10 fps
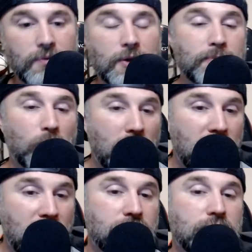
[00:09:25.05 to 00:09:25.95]
the
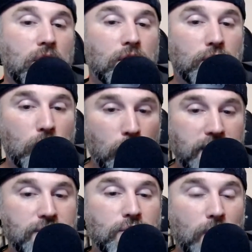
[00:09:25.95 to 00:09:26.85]
Braves are
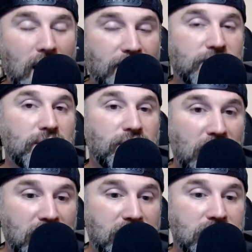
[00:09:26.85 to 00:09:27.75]
going to have to
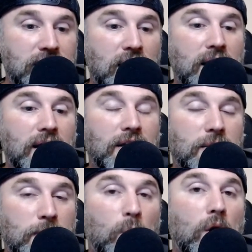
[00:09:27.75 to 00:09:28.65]
face
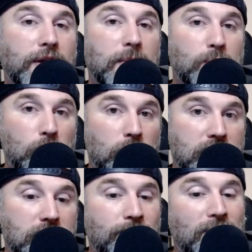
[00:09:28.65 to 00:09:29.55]
the Milwaukee
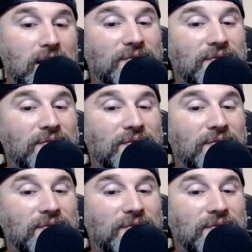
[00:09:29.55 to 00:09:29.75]
Brewers.